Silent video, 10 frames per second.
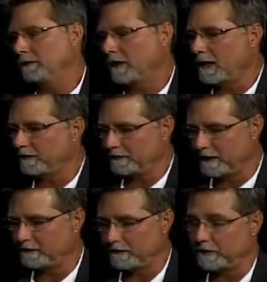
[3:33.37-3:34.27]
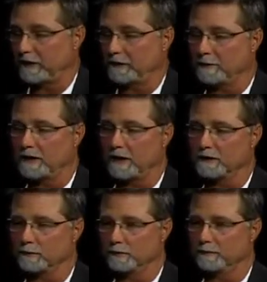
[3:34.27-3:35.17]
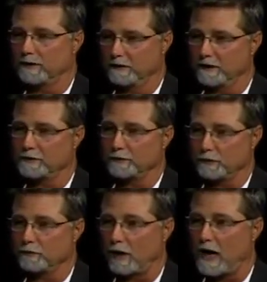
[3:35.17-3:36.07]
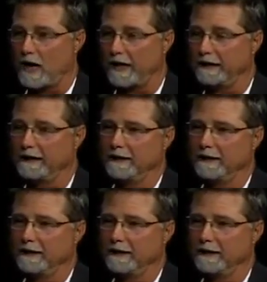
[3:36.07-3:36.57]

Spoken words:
not necessarily because conditions are dry,